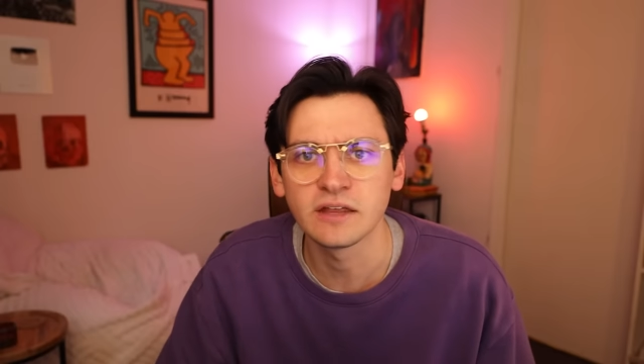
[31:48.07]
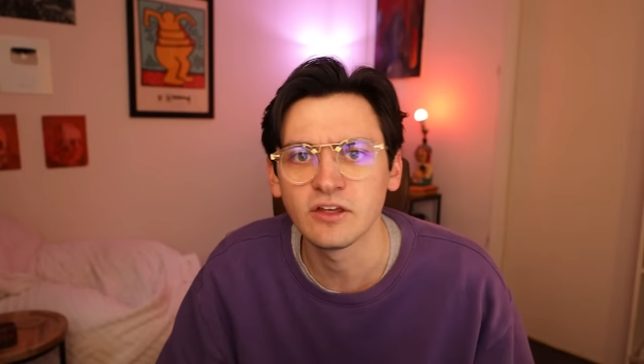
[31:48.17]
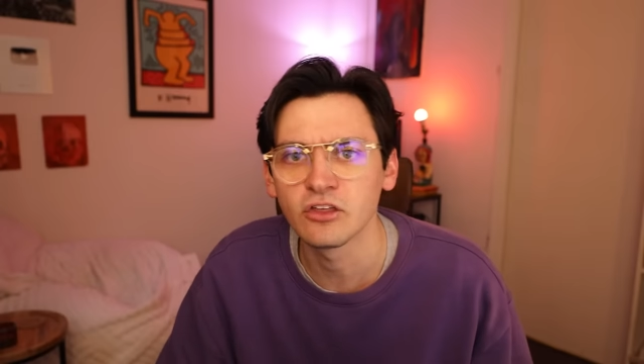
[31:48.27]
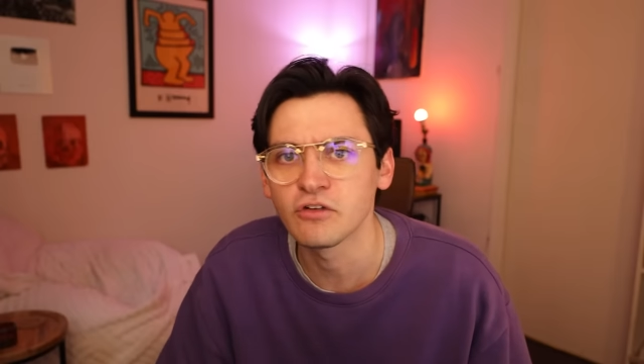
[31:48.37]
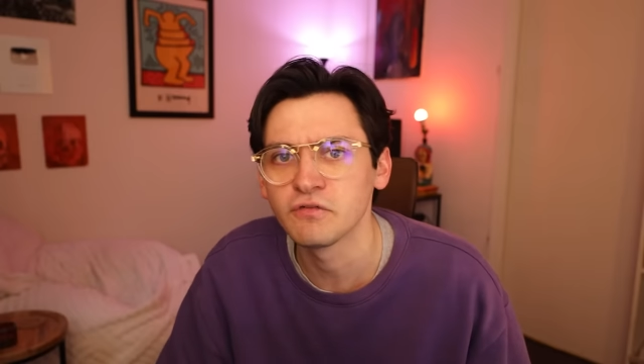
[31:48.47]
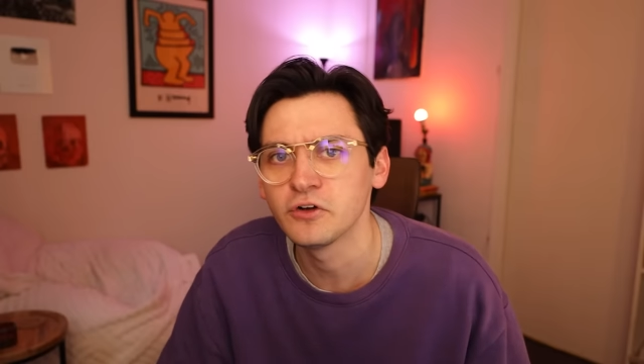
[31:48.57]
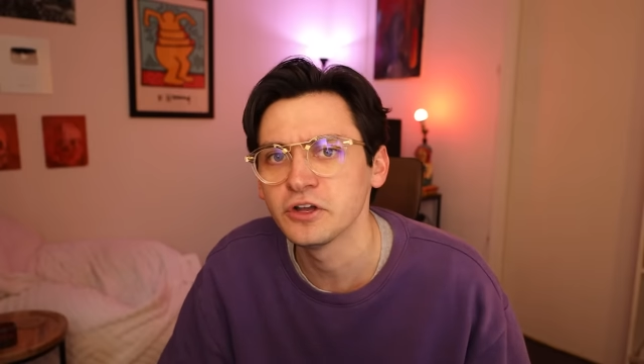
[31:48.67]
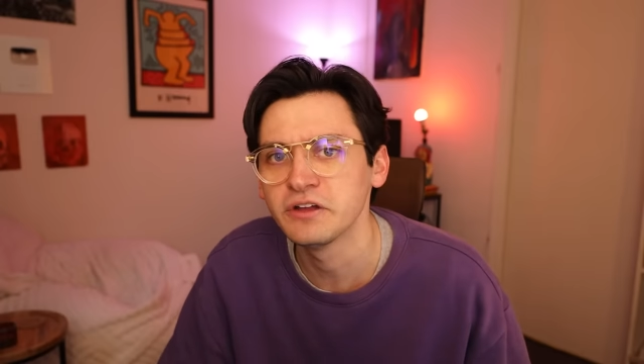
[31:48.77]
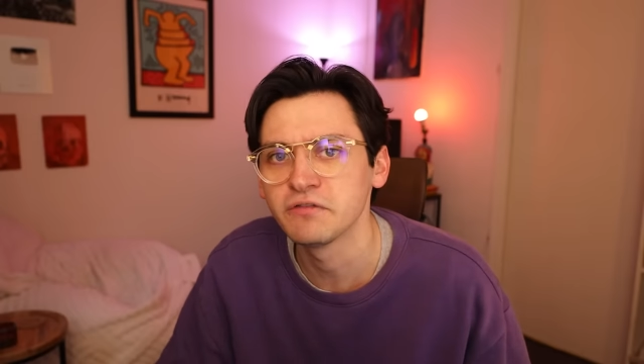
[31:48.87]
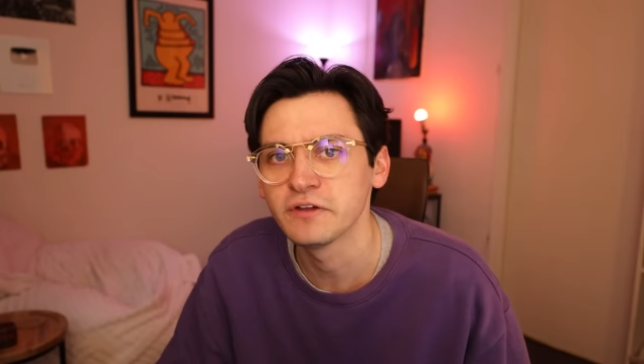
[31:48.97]
this a
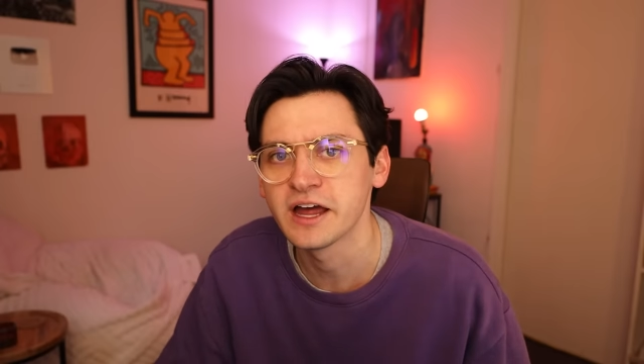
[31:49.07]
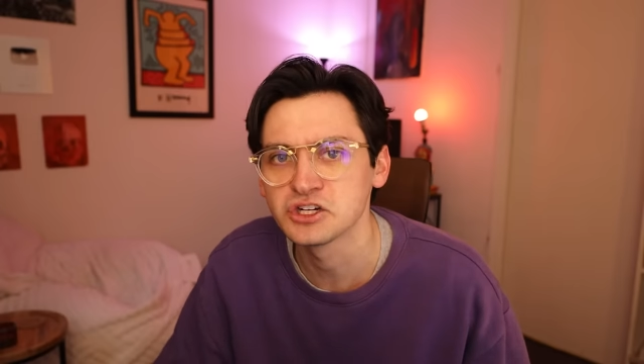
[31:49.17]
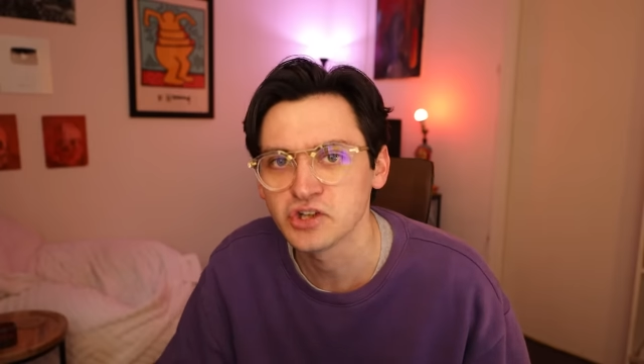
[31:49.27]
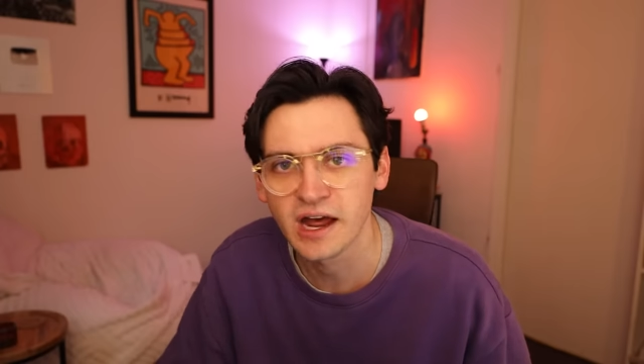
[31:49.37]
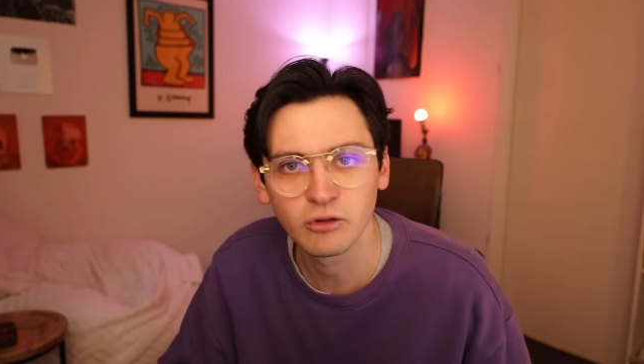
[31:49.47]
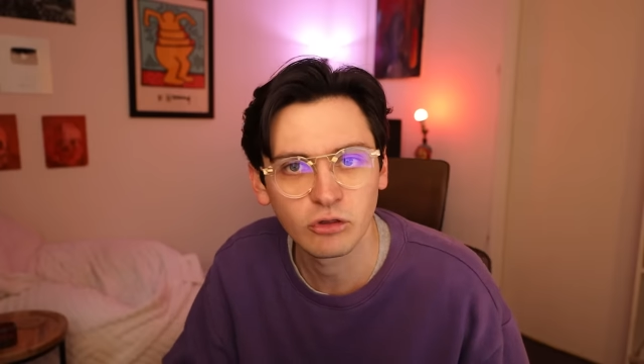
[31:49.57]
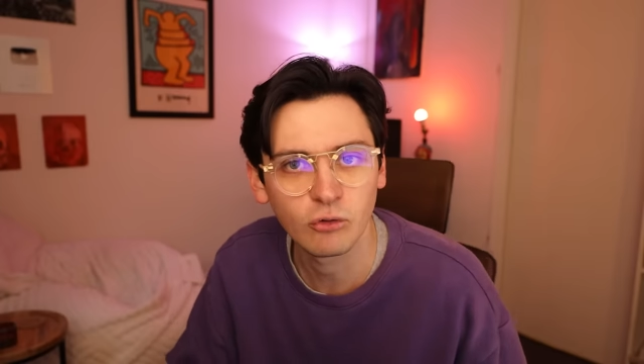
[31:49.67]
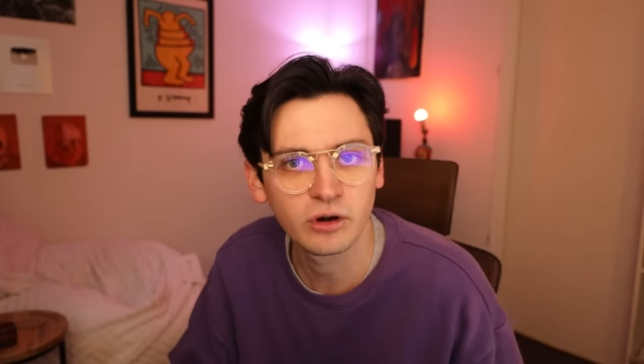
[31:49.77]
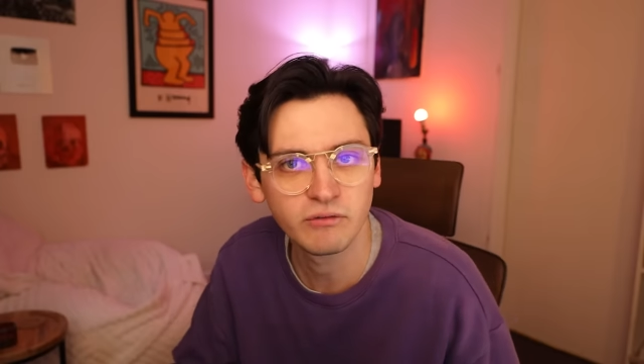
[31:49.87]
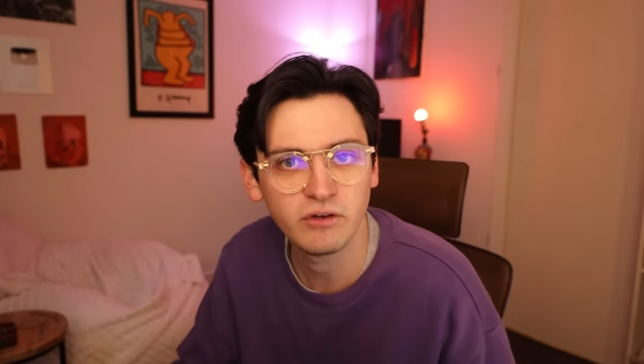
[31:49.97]
fully fleshed out
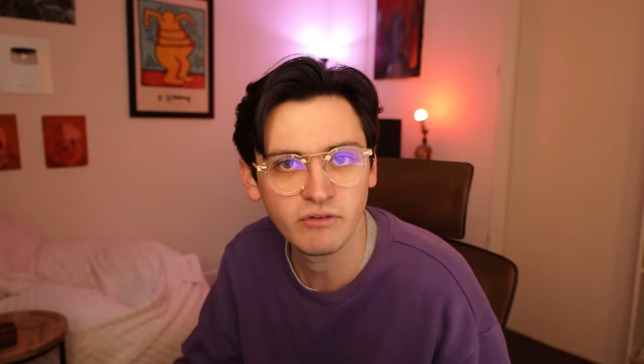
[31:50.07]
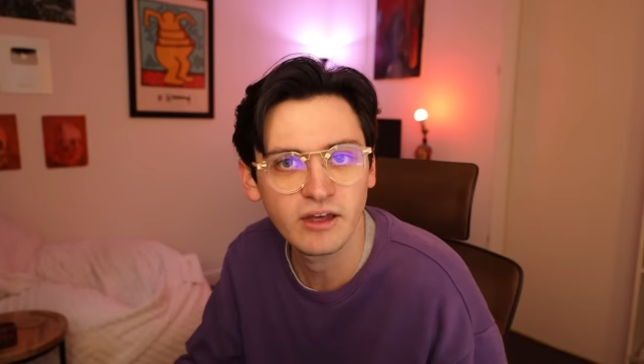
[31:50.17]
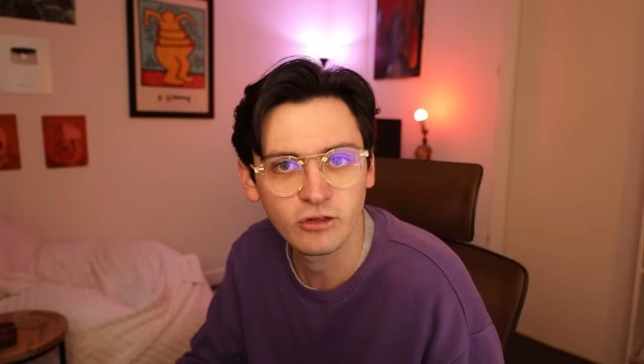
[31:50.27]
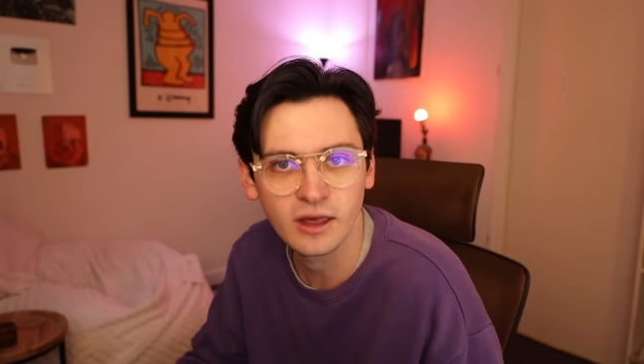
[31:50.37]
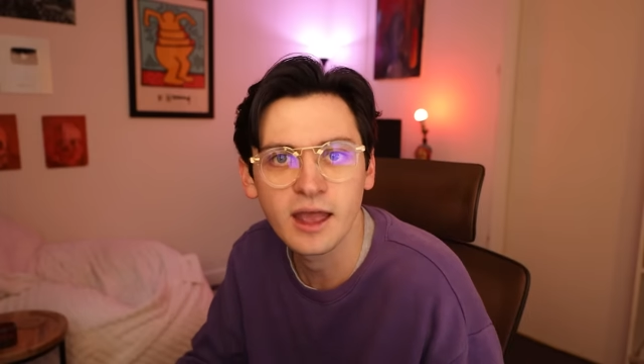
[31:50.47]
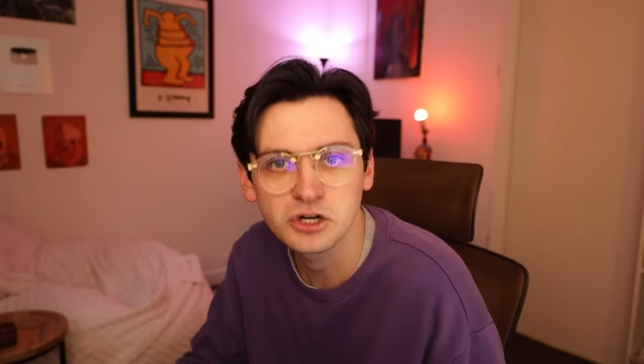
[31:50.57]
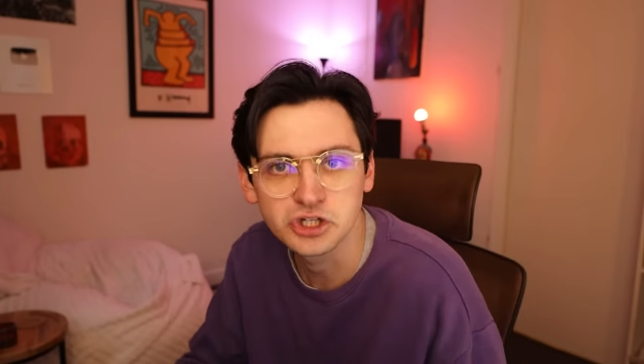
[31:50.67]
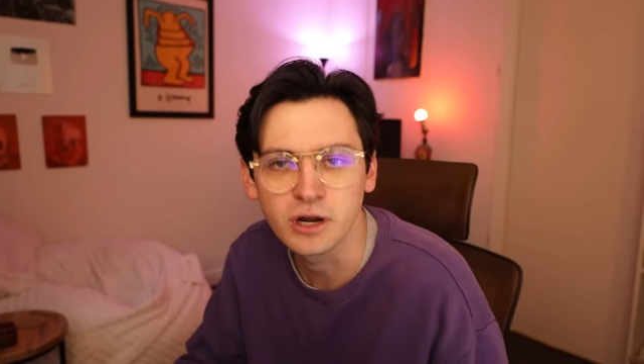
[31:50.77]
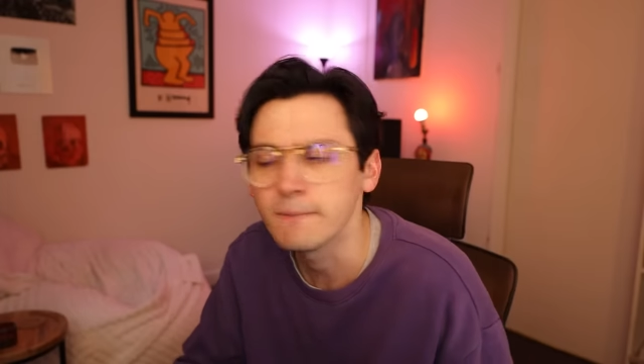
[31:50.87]
sort of investigation.